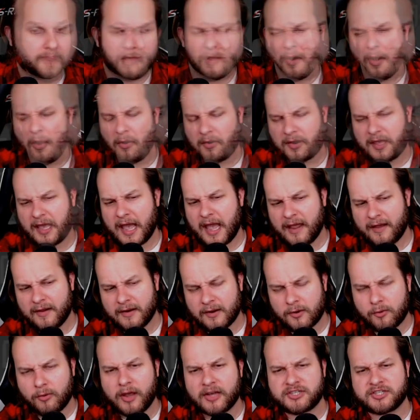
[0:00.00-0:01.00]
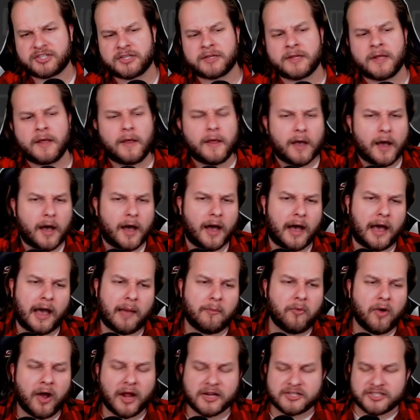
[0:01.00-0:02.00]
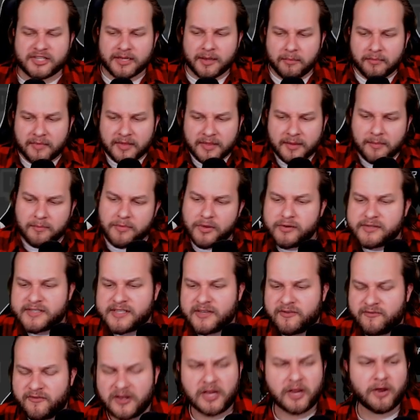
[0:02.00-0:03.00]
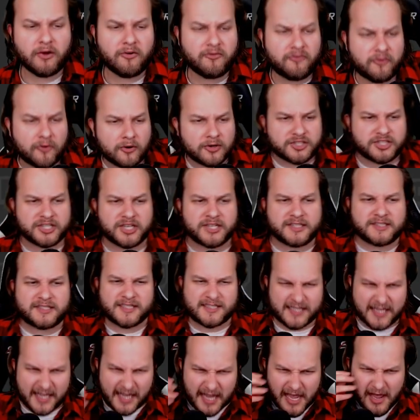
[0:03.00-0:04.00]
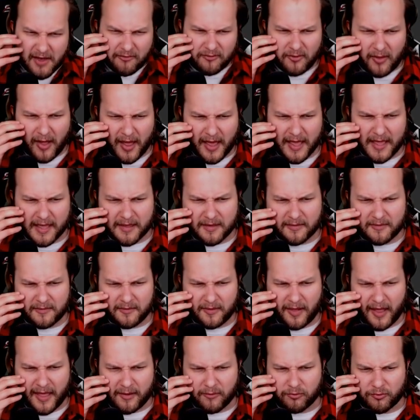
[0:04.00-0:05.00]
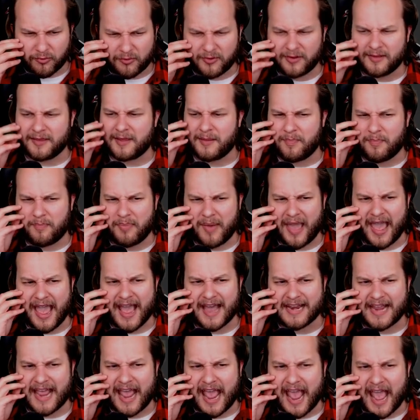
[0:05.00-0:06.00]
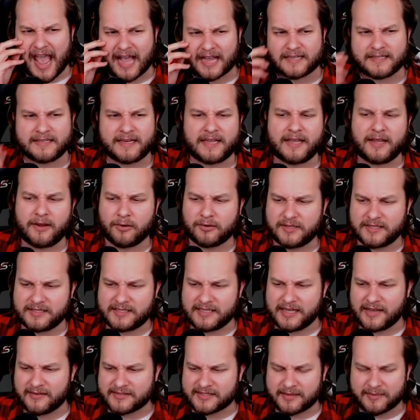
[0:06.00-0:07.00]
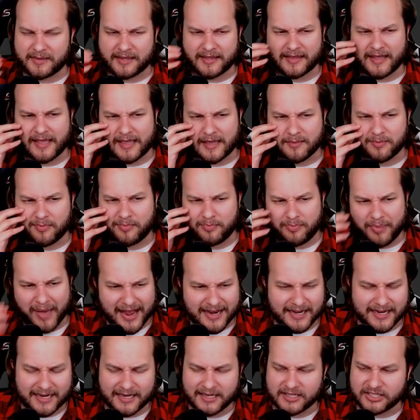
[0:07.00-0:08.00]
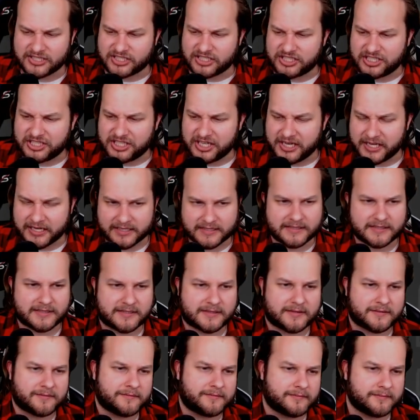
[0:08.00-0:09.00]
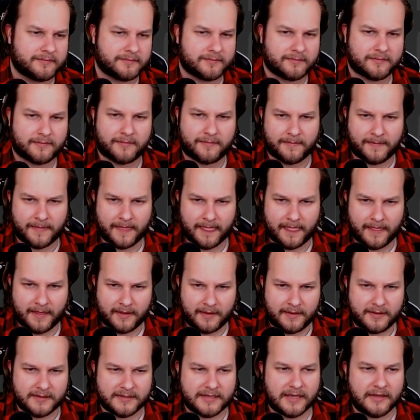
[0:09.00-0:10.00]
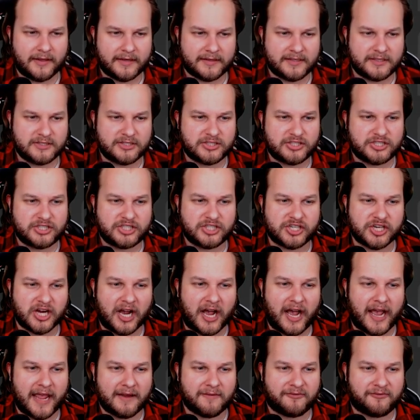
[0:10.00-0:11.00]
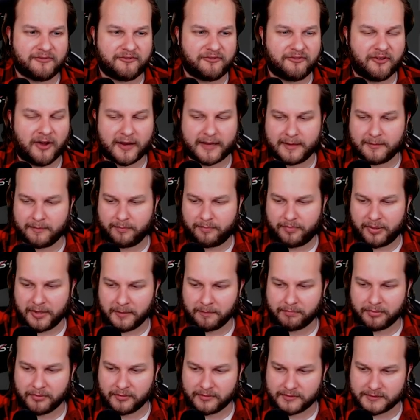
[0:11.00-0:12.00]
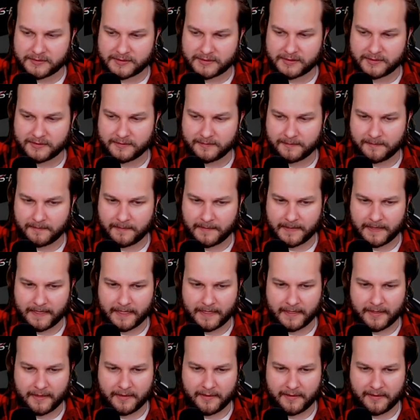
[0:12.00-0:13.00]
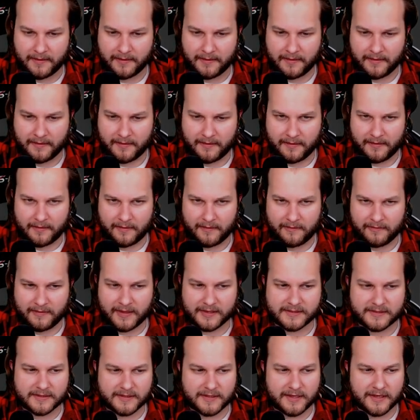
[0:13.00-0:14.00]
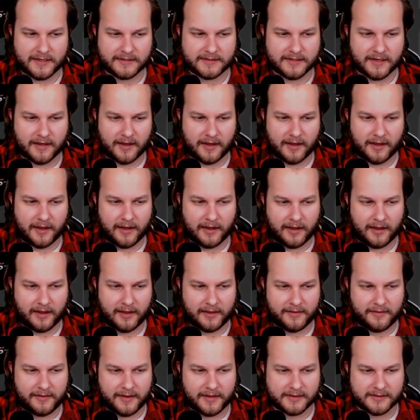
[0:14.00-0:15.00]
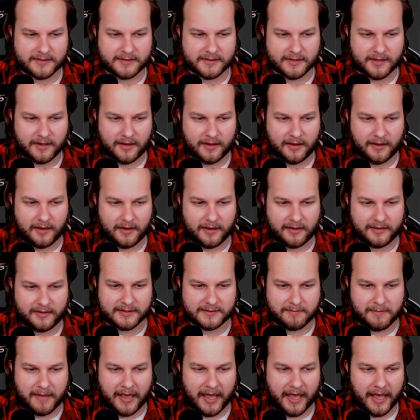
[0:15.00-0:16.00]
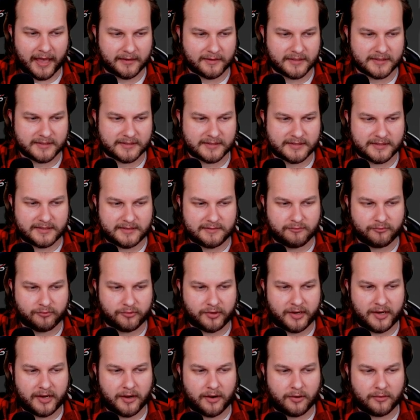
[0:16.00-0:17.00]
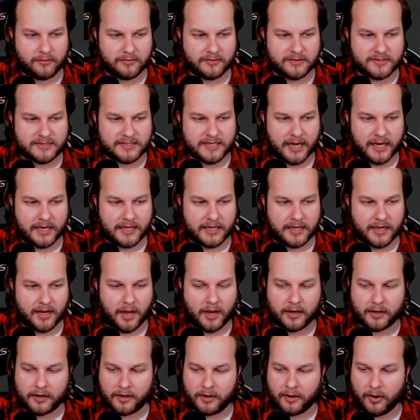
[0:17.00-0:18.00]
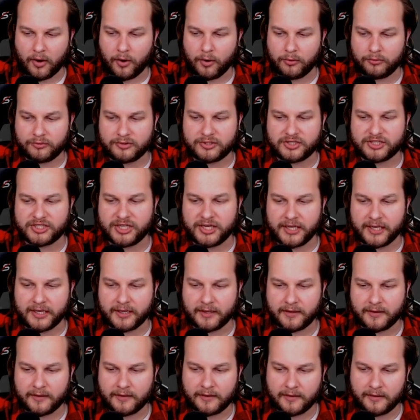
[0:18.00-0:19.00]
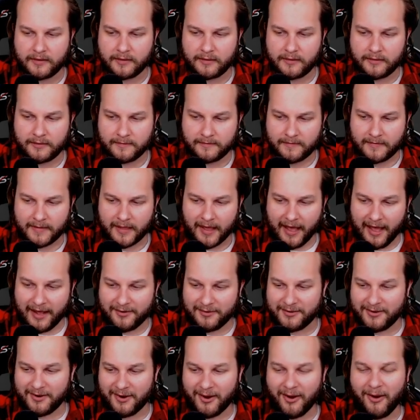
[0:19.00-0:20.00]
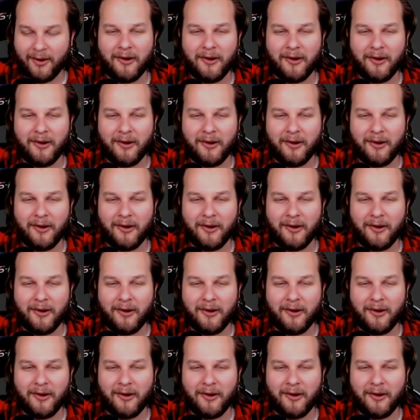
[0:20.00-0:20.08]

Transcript: Okay, I got a question. I'm watching a, the music video version. Does he have like like really bad acne, or does he have something like embedded in his cheeks? He's got like these giant fucking pimples. This this uh this uh man, this Rio Da Yung OG. I don't know.